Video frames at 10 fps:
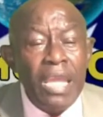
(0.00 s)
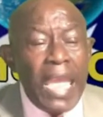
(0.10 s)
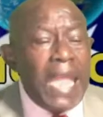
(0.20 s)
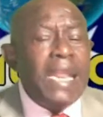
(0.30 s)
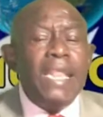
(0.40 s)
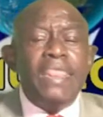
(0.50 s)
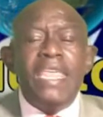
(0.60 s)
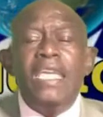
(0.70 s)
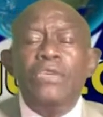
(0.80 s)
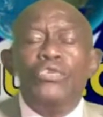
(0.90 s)

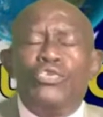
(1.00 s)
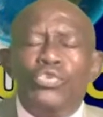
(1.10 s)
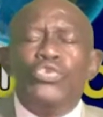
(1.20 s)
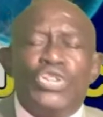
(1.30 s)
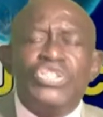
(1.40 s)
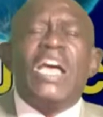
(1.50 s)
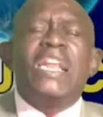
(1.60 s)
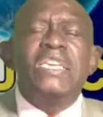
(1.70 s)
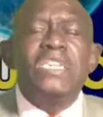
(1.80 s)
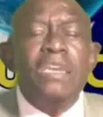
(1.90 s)
Anything you do to
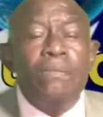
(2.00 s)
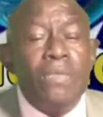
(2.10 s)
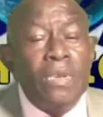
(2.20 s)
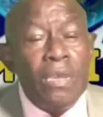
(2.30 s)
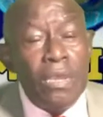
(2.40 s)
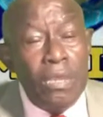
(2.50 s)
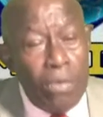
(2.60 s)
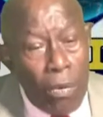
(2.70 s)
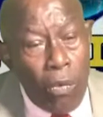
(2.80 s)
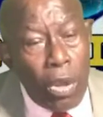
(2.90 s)
challenge him, he
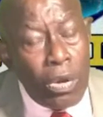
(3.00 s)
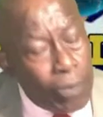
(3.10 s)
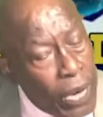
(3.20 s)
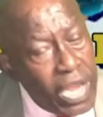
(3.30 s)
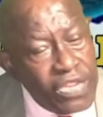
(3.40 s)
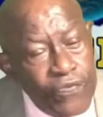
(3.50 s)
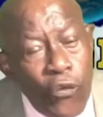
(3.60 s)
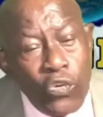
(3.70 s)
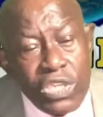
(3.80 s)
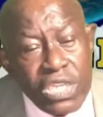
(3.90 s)
will want to bring his
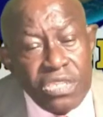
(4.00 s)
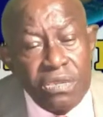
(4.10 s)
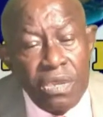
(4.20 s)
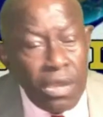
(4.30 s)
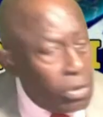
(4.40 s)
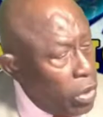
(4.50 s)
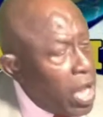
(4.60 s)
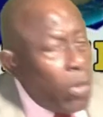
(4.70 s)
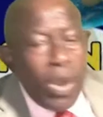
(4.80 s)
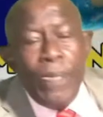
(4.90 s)
forces. Look at
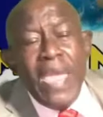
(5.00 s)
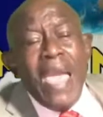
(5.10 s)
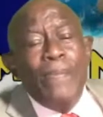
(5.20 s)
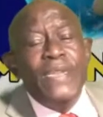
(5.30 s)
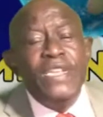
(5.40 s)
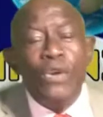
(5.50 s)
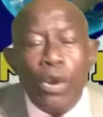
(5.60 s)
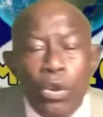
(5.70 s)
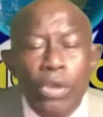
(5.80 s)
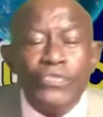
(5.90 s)
what's been happening in our
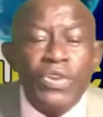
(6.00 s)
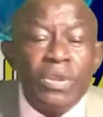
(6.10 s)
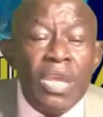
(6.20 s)
country.